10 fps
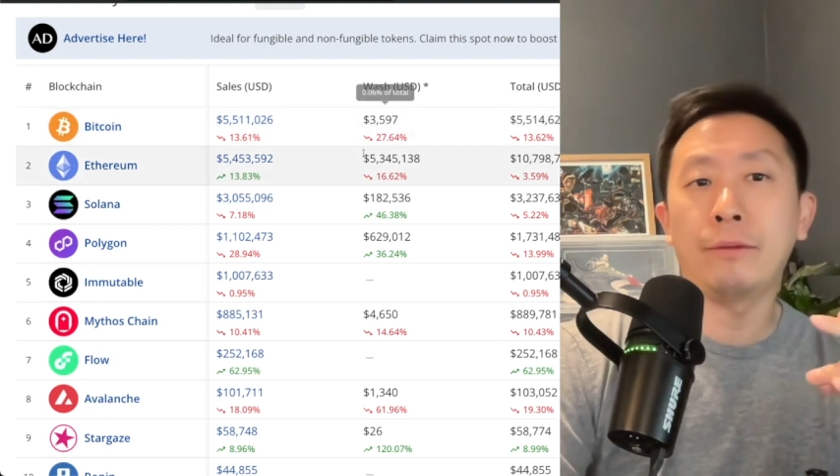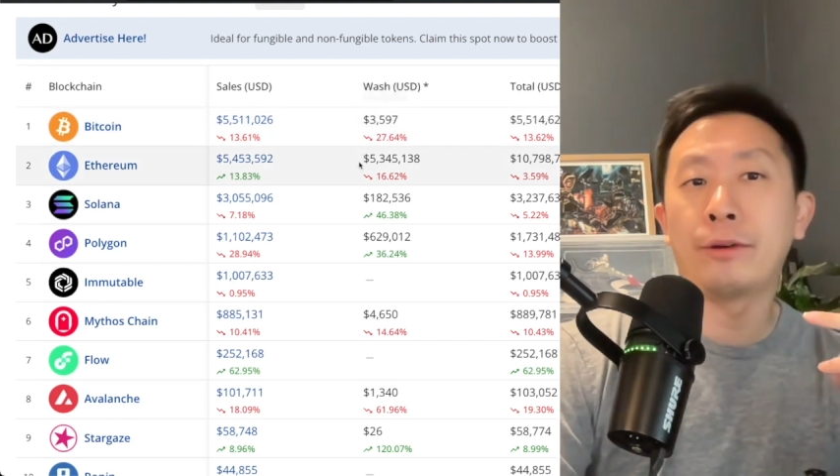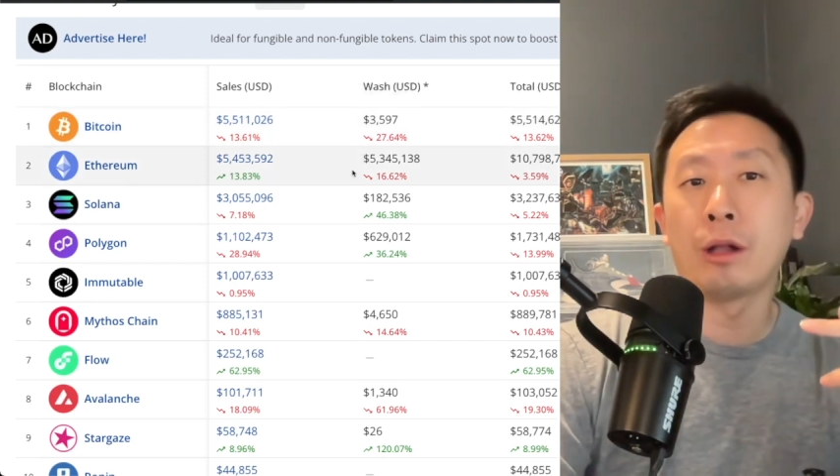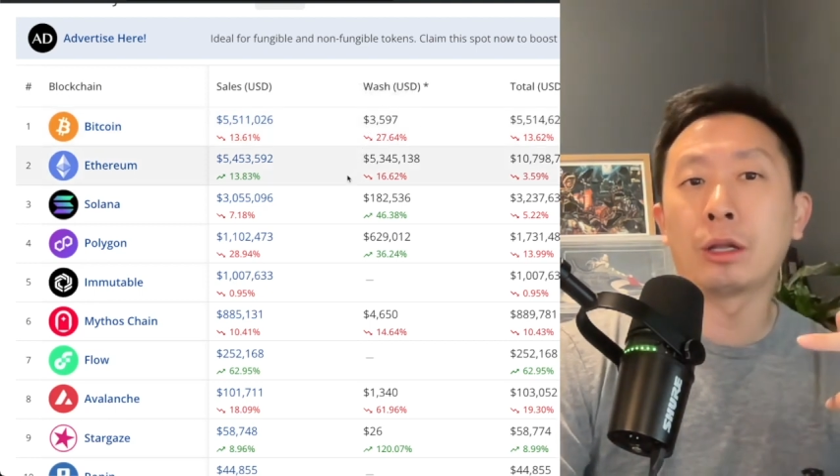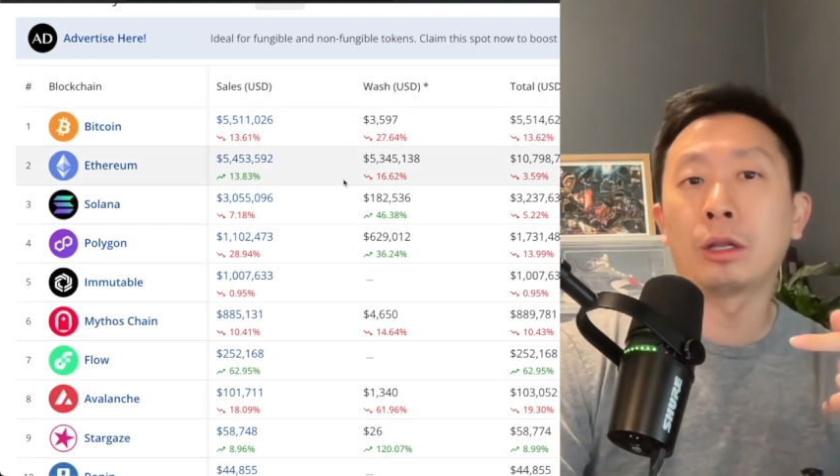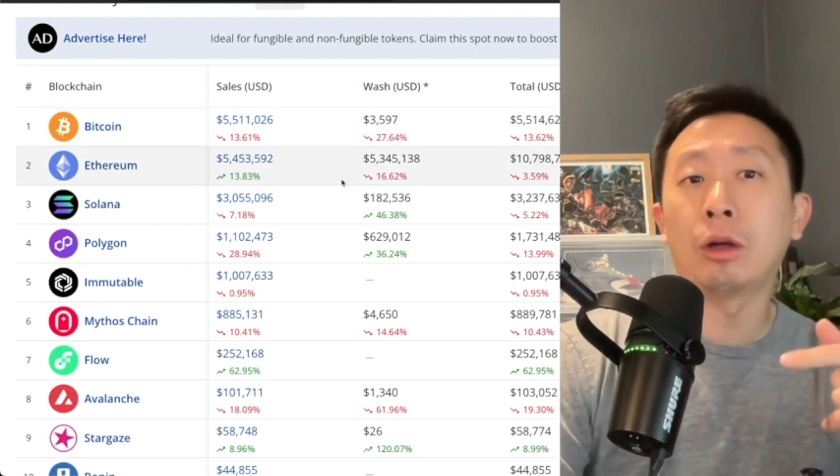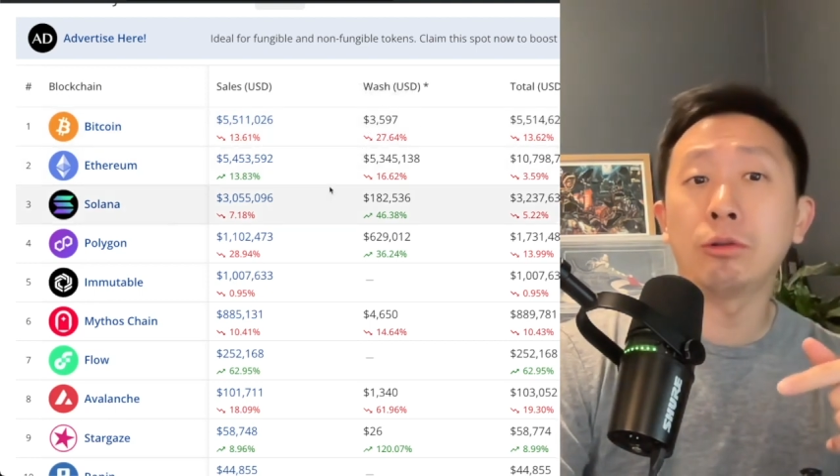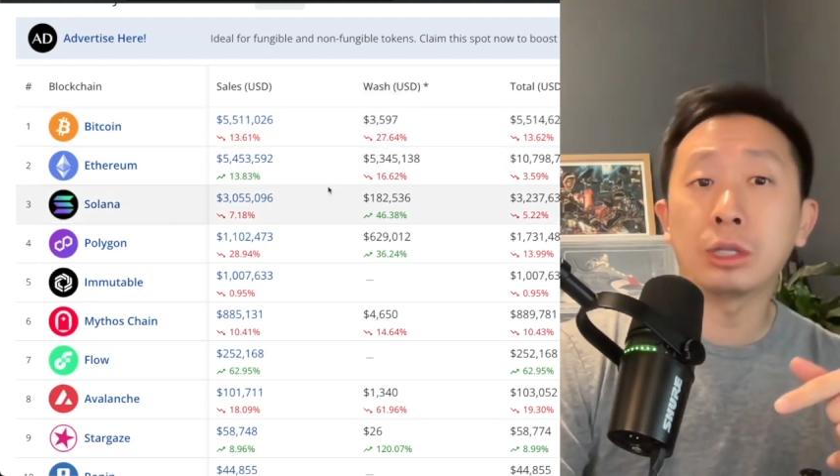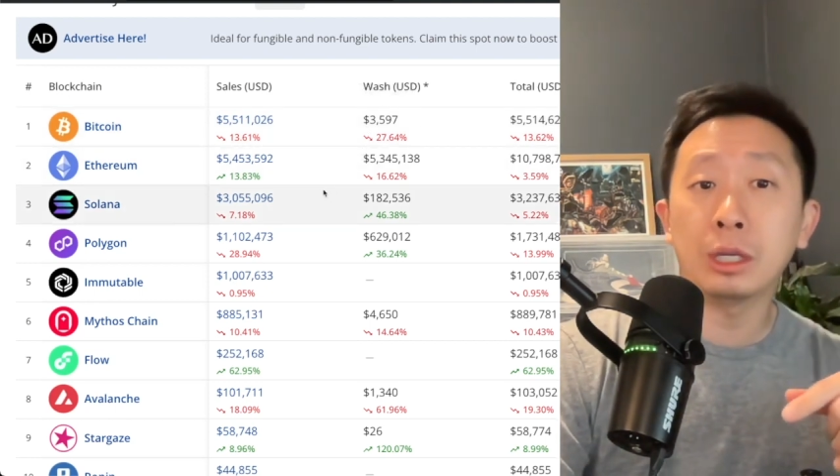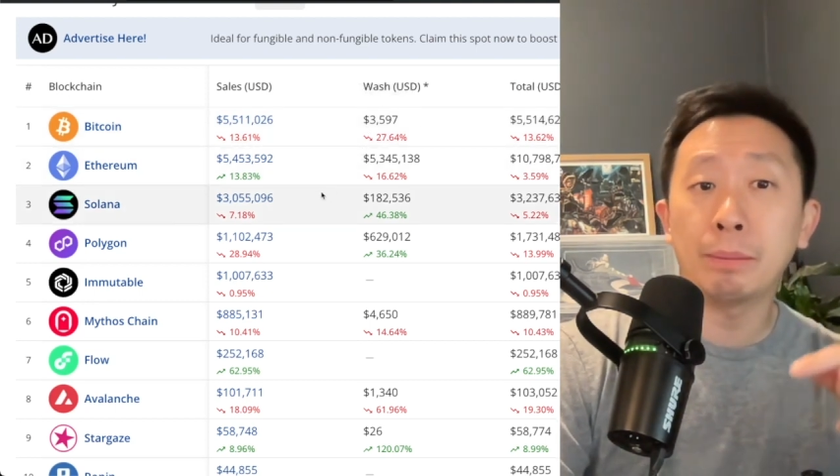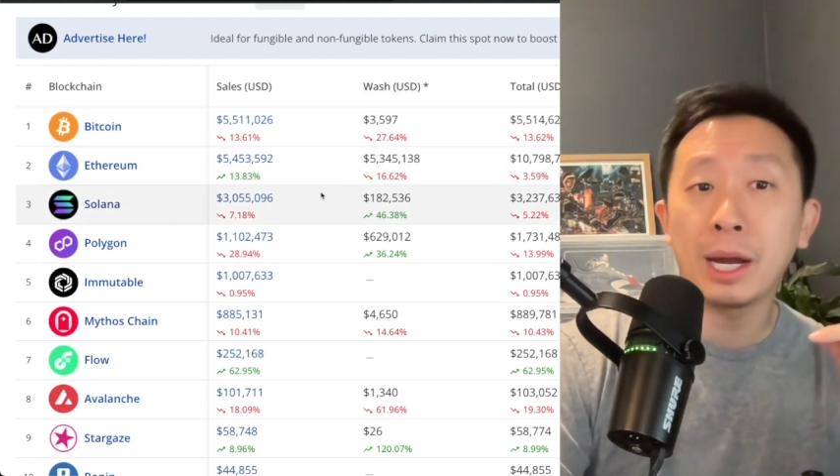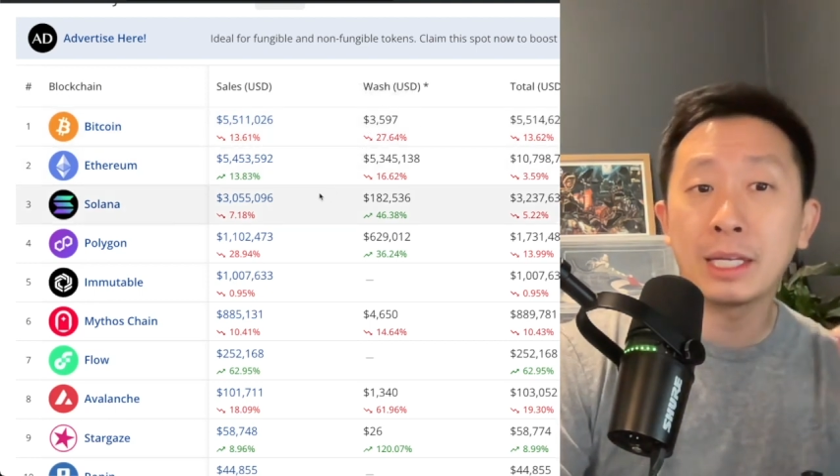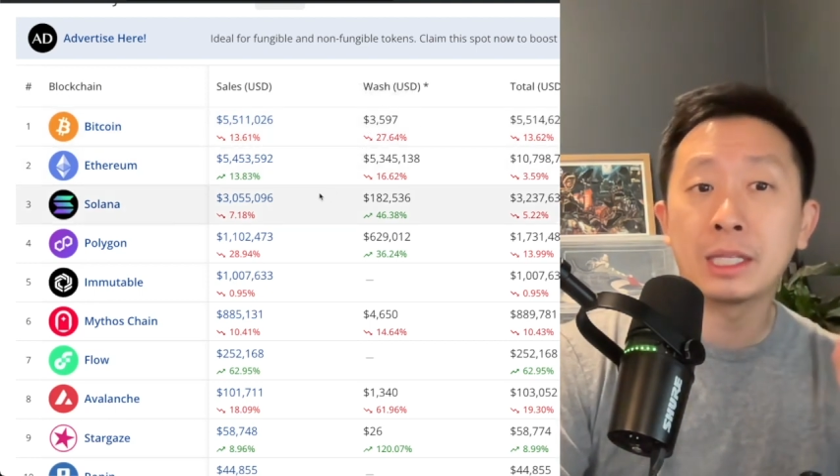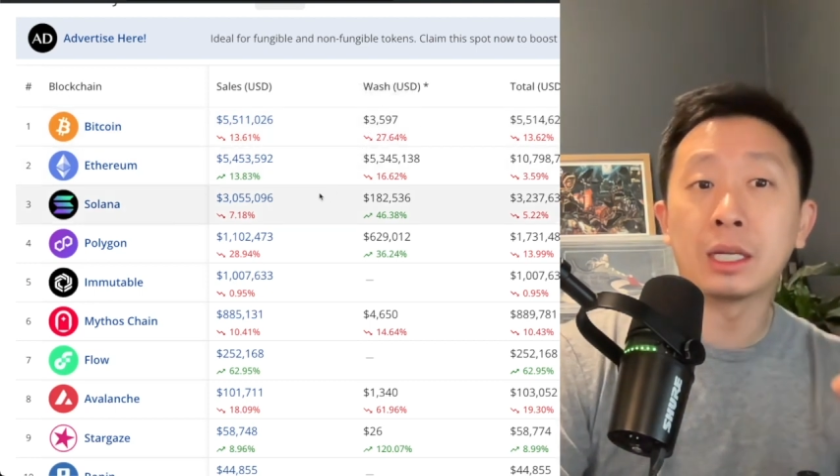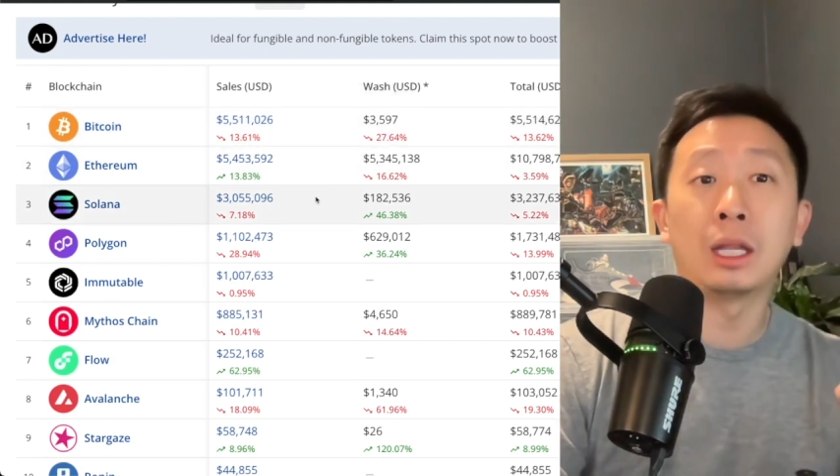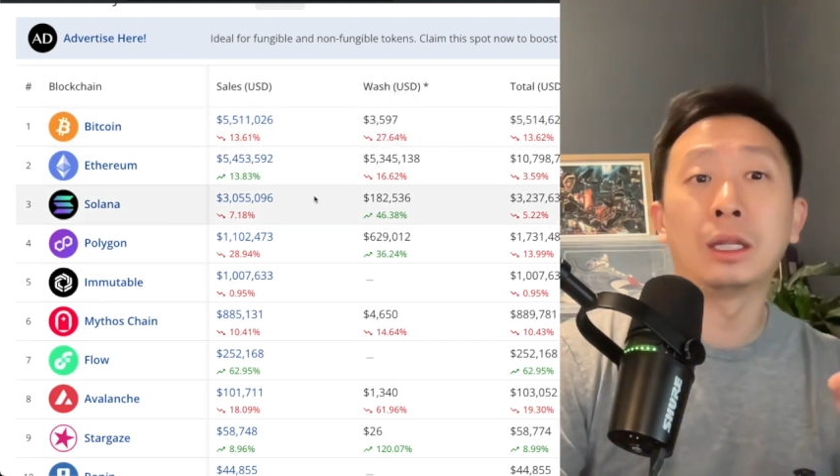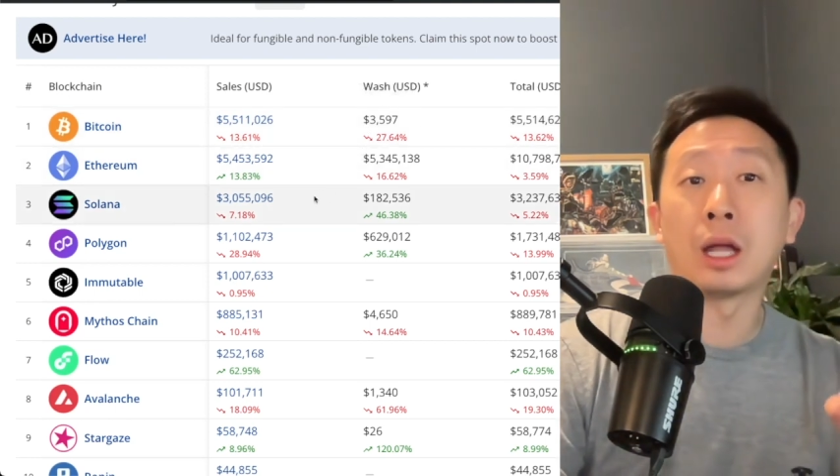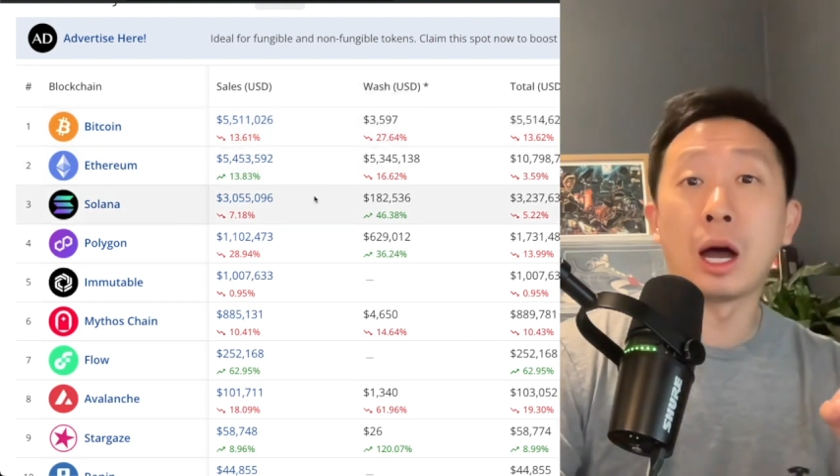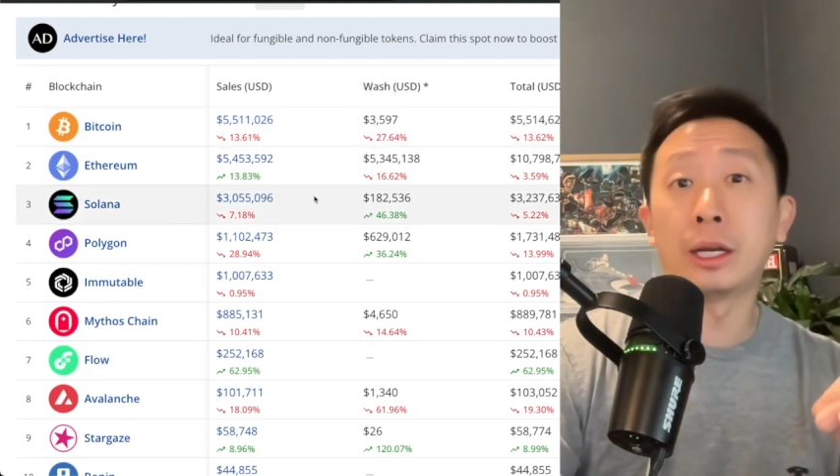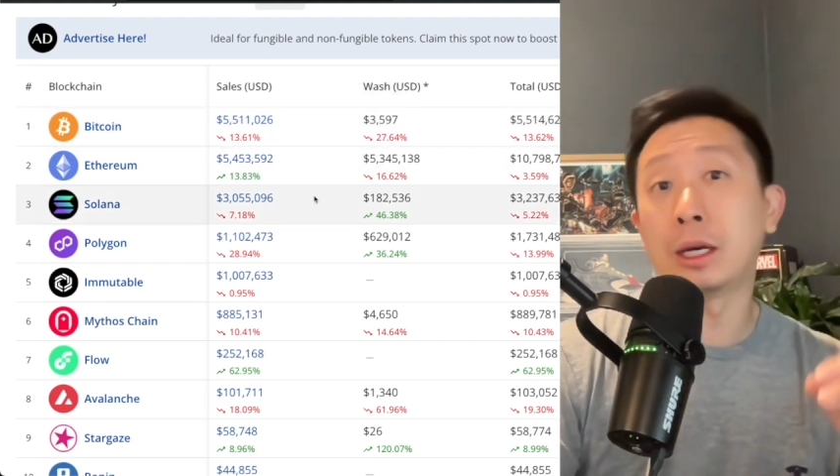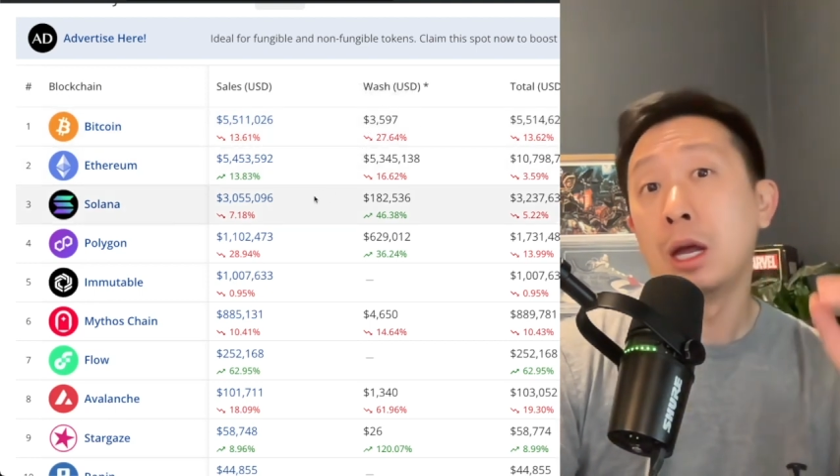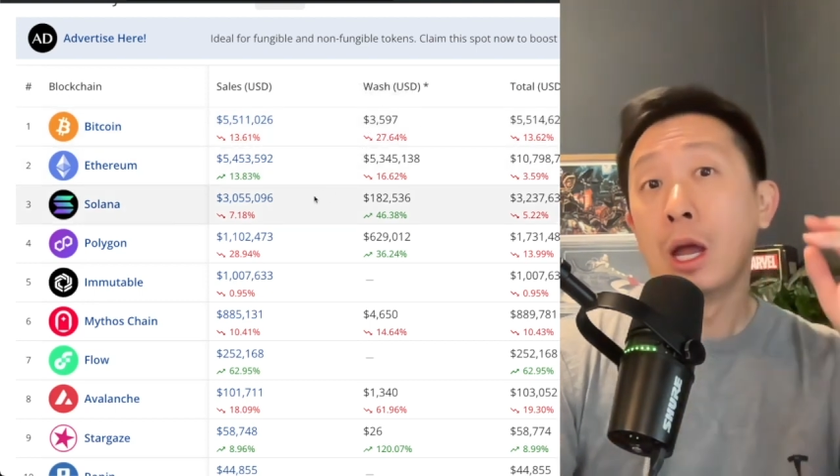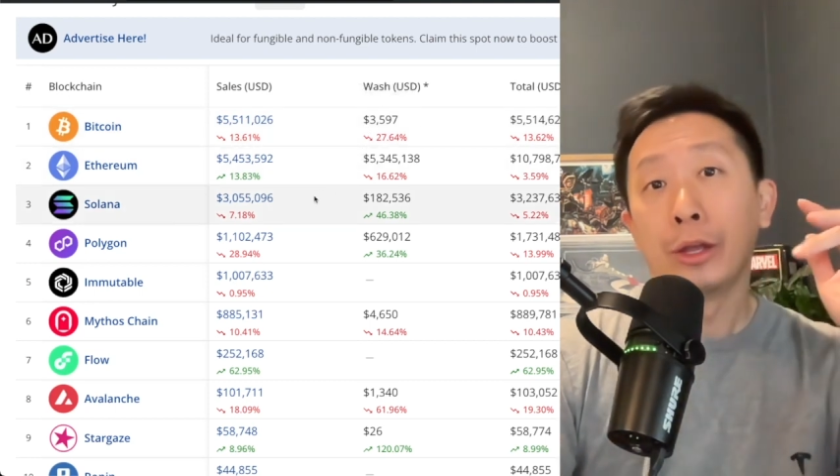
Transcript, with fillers: followed closely by Solana.